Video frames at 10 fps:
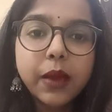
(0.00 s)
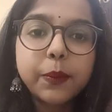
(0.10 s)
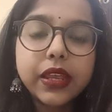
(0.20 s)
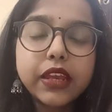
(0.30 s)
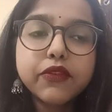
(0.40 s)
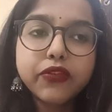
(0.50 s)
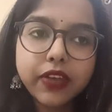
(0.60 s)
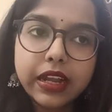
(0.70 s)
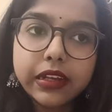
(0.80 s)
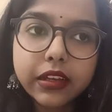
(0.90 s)
being
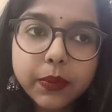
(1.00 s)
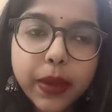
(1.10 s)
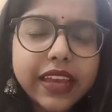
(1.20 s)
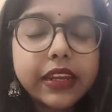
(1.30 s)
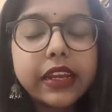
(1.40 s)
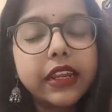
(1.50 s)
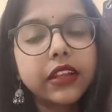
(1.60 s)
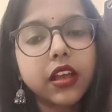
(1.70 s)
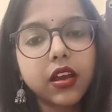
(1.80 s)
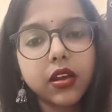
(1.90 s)
felt by reading
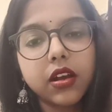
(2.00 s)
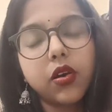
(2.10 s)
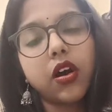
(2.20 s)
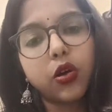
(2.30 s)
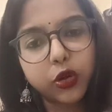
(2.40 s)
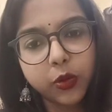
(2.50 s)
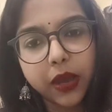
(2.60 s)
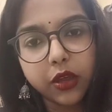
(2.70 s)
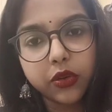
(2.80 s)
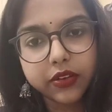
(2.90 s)
the
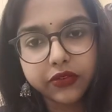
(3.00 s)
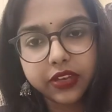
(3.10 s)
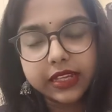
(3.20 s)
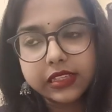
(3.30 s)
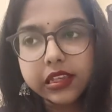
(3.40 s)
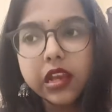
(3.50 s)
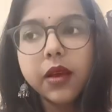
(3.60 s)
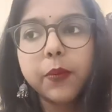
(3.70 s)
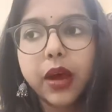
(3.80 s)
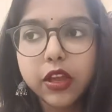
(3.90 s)
autobiographies,
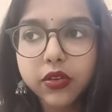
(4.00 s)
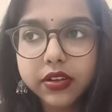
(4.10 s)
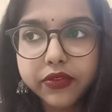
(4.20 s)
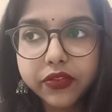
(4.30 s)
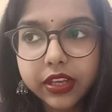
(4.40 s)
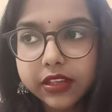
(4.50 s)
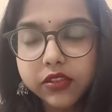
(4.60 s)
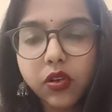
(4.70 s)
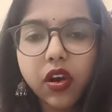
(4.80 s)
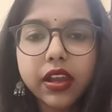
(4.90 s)

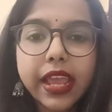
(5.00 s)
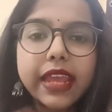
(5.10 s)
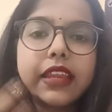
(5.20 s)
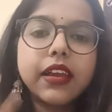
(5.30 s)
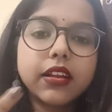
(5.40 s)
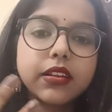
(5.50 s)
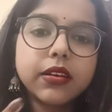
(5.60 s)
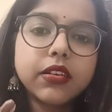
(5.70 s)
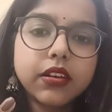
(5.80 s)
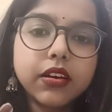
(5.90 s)
biographies, or any
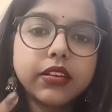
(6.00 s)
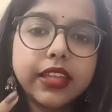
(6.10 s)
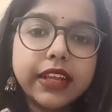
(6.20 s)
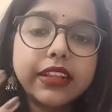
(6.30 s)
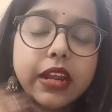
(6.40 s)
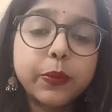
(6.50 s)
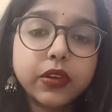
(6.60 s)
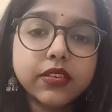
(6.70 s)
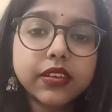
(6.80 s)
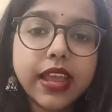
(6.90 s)
other thing that
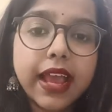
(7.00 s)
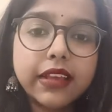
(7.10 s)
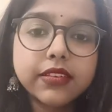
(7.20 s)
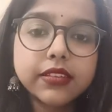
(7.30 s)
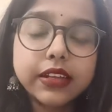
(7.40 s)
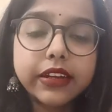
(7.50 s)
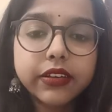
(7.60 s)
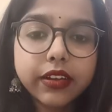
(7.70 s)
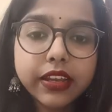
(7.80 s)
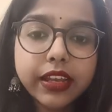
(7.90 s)
person has
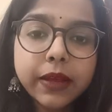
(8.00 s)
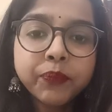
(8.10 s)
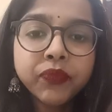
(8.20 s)
literally